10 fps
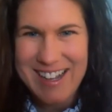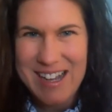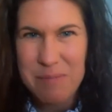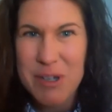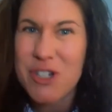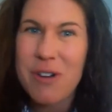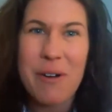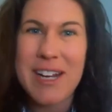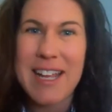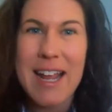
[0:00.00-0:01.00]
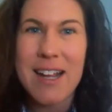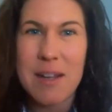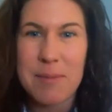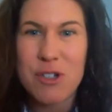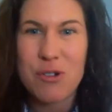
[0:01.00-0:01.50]
Um, but you're already at
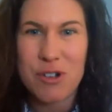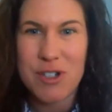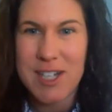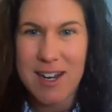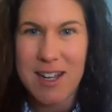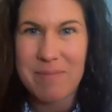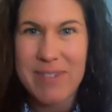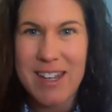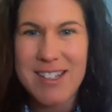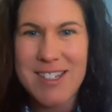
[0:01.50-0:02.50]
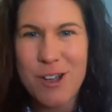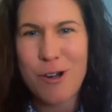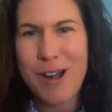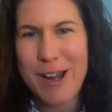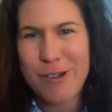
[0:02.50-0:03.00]
academic junior standing. And
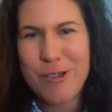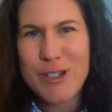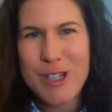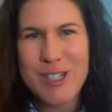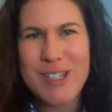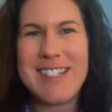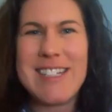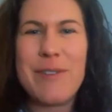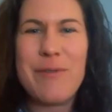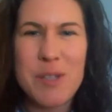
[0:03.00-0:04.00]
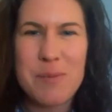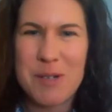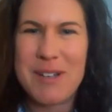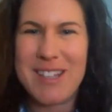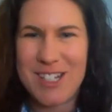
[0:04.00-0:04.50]
so I know there's the difference
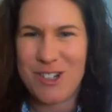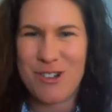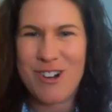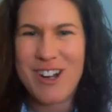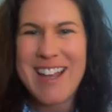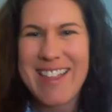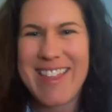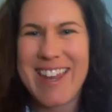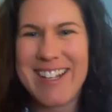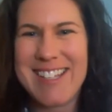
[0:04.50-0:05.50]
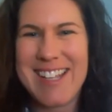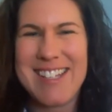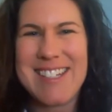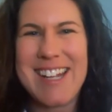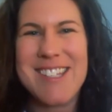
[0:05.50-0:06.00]
between the two that
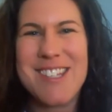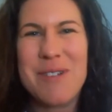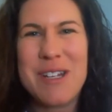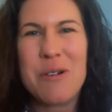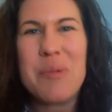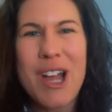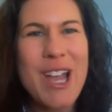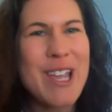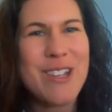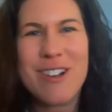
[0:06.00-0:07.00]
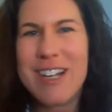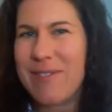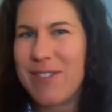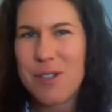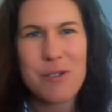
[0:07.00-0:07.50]
exist. And so when you're applying, you're going to
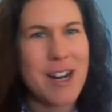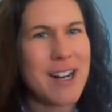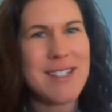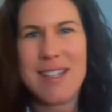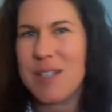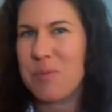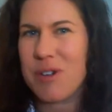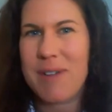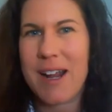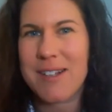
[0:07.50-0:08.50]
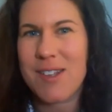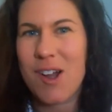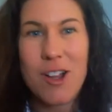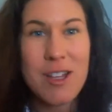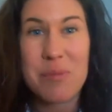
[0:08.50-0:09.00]
have these credits and these prereqs
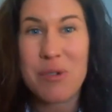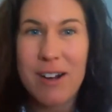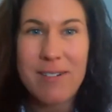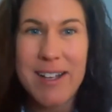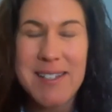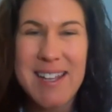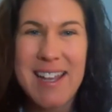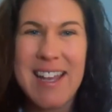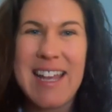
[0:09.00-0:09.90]
all in progress.